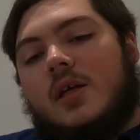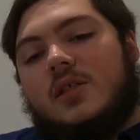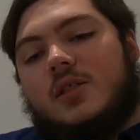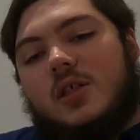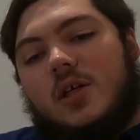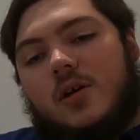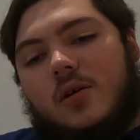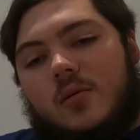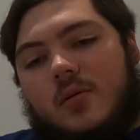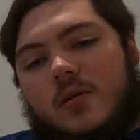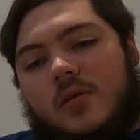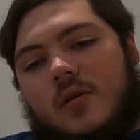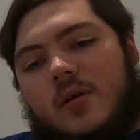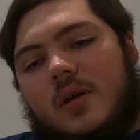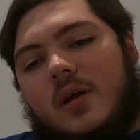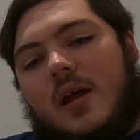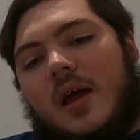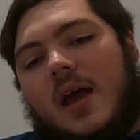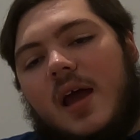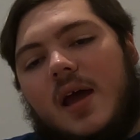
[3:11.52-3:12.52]
So,
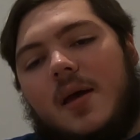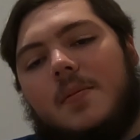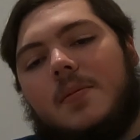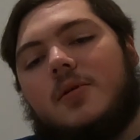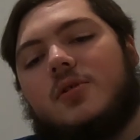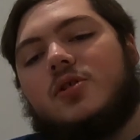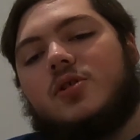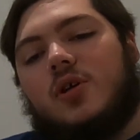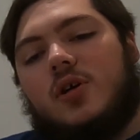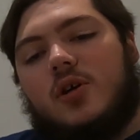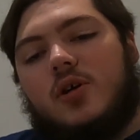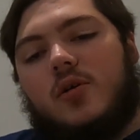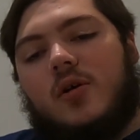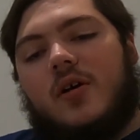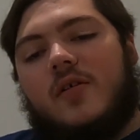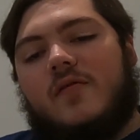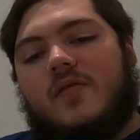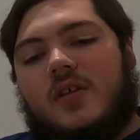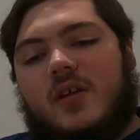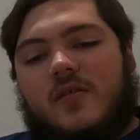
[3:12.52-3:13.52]
Apple started
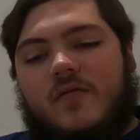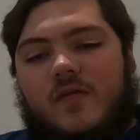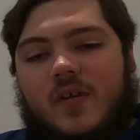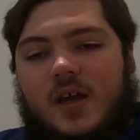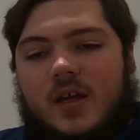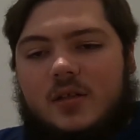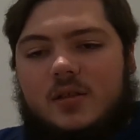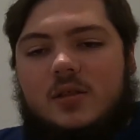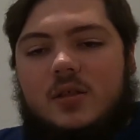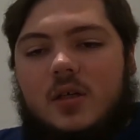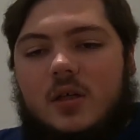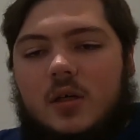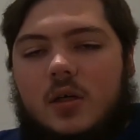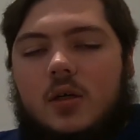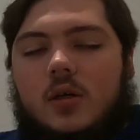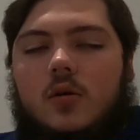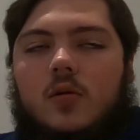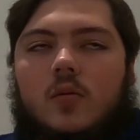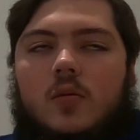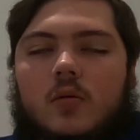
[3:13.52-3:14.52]
off the event.
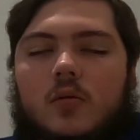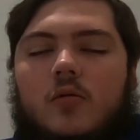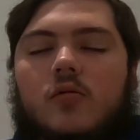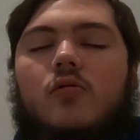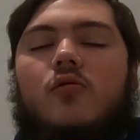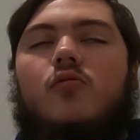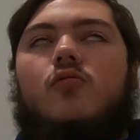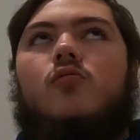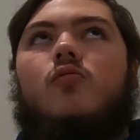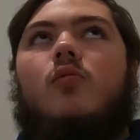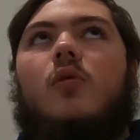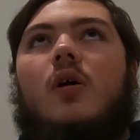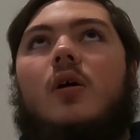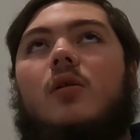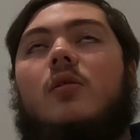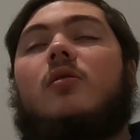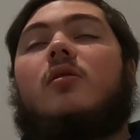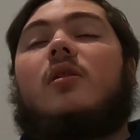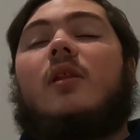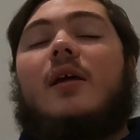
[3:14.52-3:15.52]

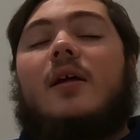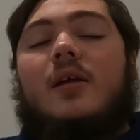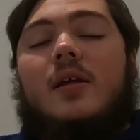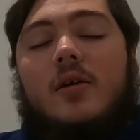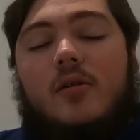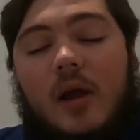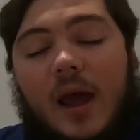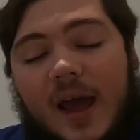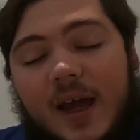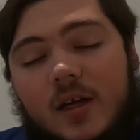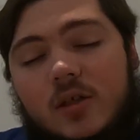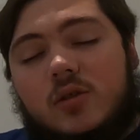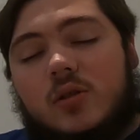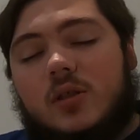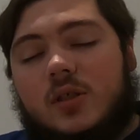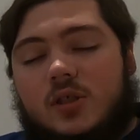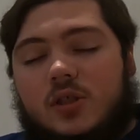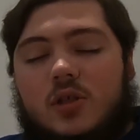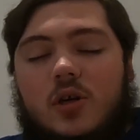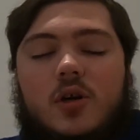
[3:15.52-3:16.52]
Well, they
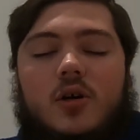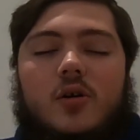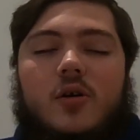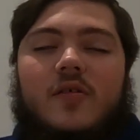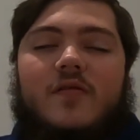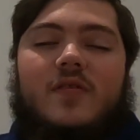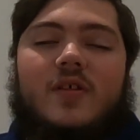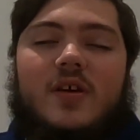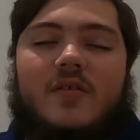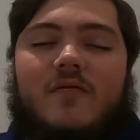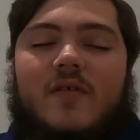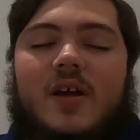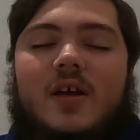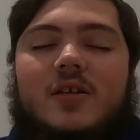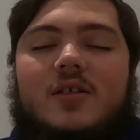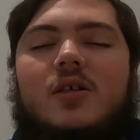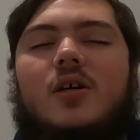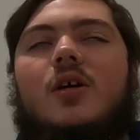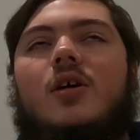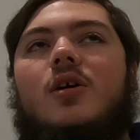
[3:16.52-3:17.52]
actually started off the
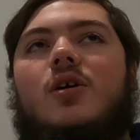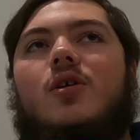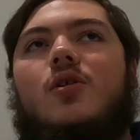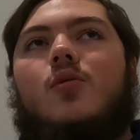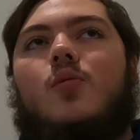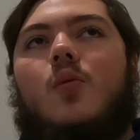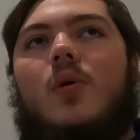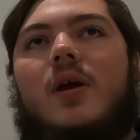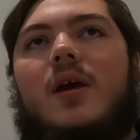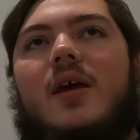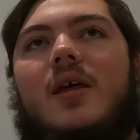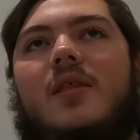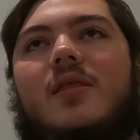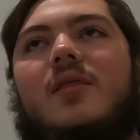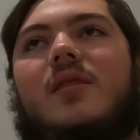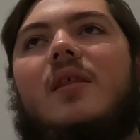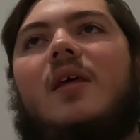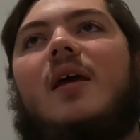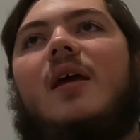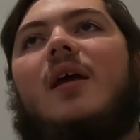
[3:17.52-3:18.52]
event
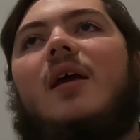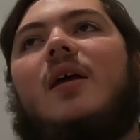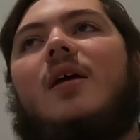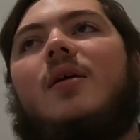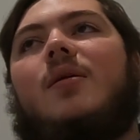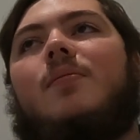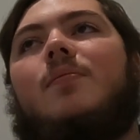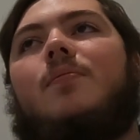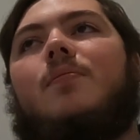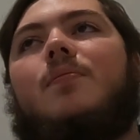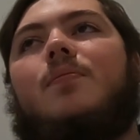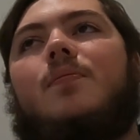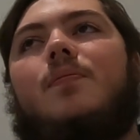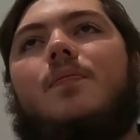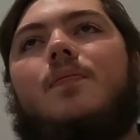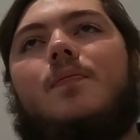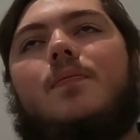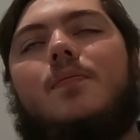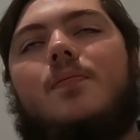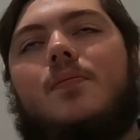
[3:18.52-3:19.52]
with a
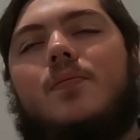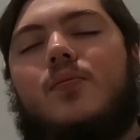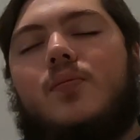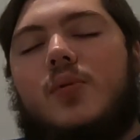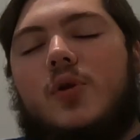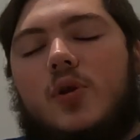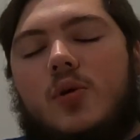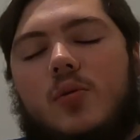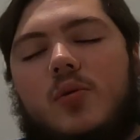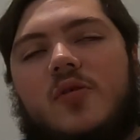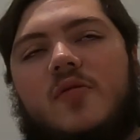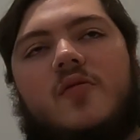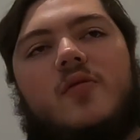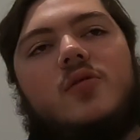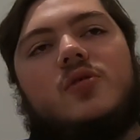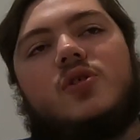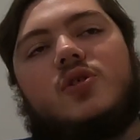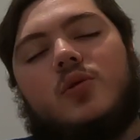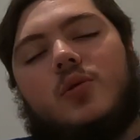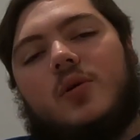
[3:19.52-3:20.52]

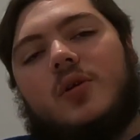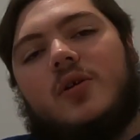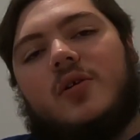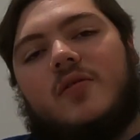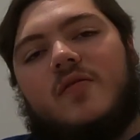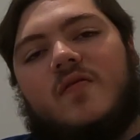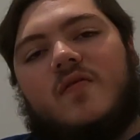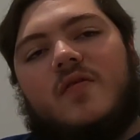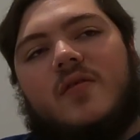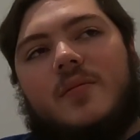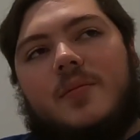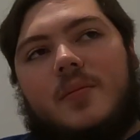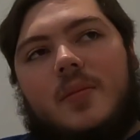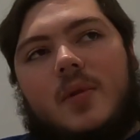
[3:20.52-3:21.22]
beautiful sort of